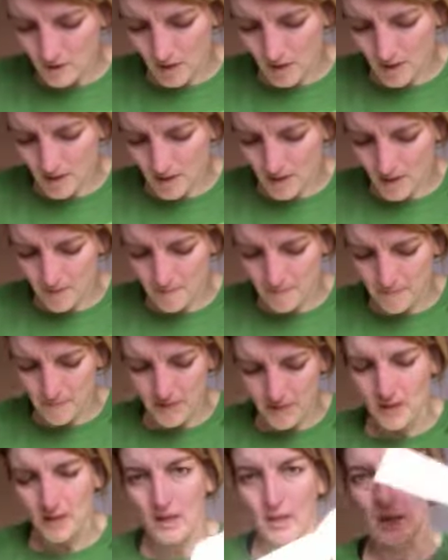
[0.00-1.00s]

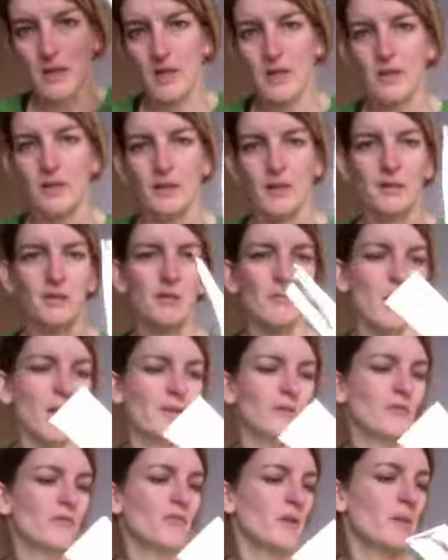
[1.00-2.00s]
Got some
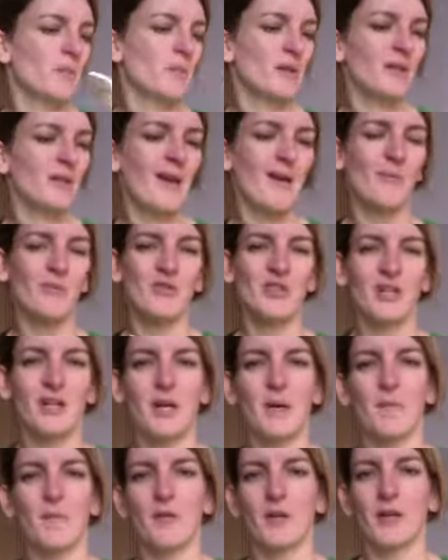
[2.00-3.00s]
hand cream in there, which I
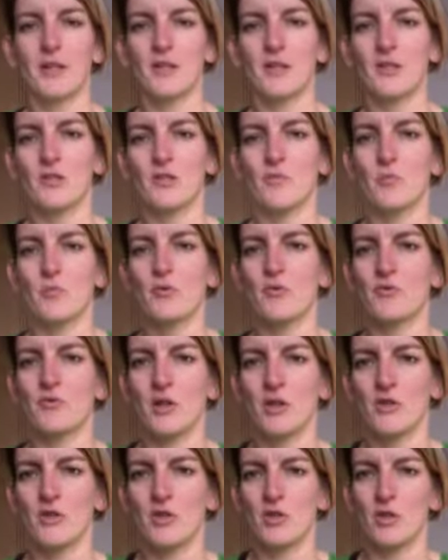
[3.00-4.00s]
keep forgetting is supposed to
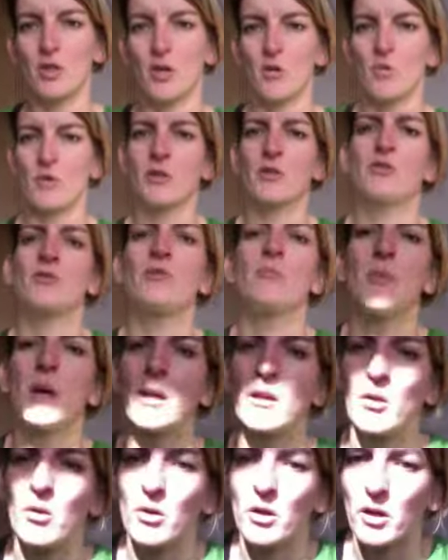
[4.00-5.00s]
actually go into my
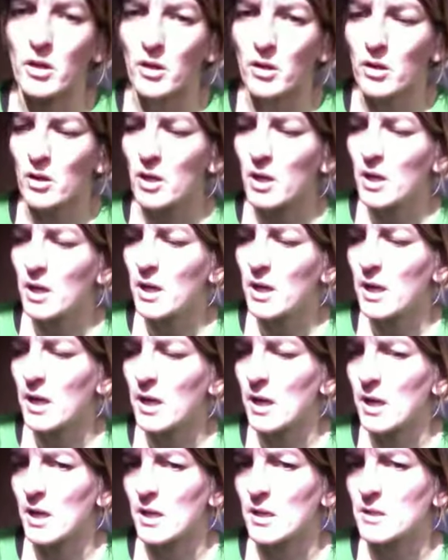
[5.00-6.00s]
locker.
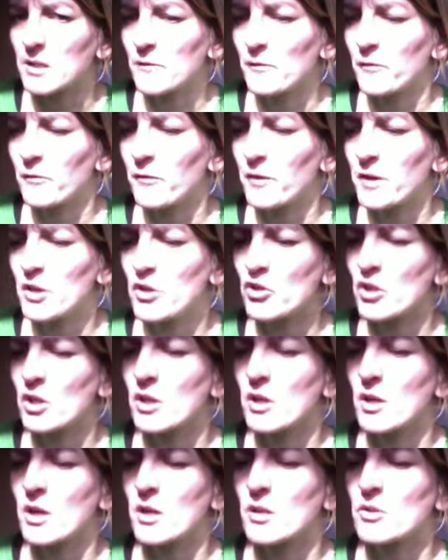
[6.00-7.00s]
It's
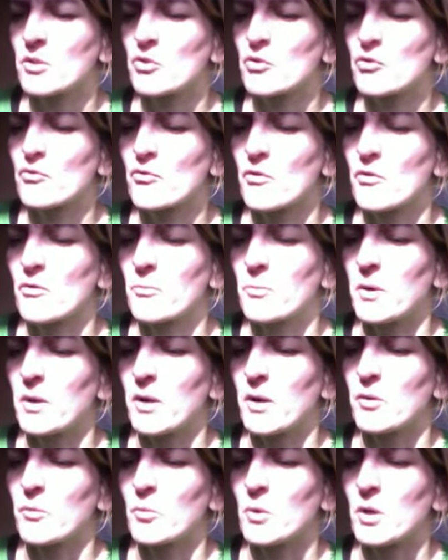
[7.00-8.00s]
freesia and strawberry
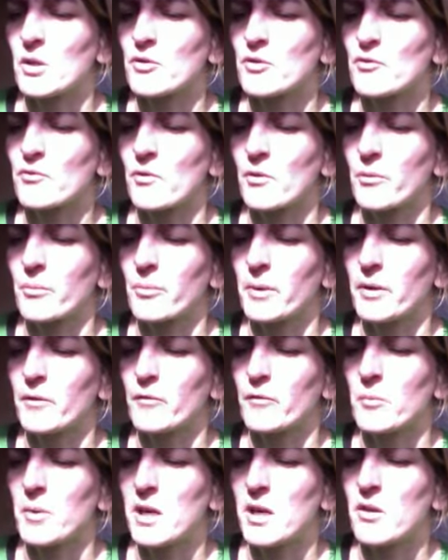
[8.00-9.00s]
and wild strawberry
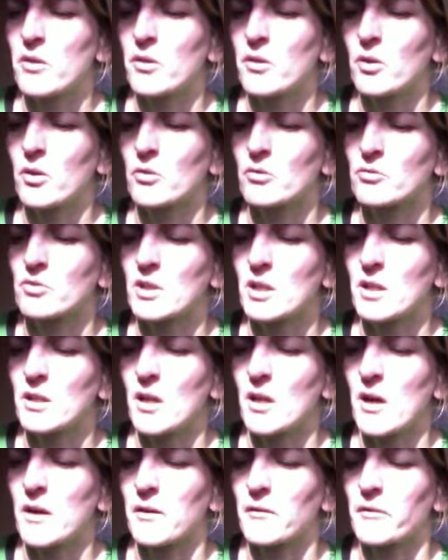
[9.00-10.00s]
from Heathcote and
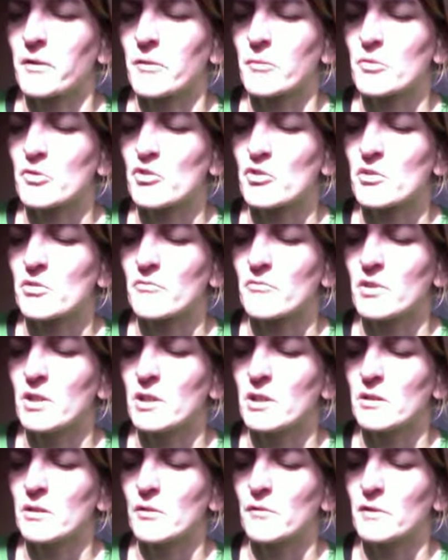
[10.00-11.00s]
Ivory, which is
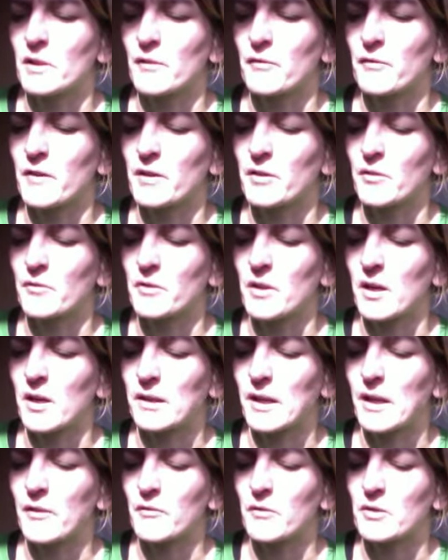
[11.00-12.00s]
really lovely. A friend of that
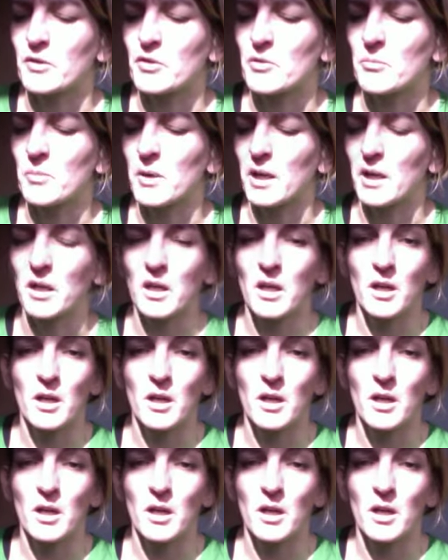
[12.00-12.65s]
gave it to me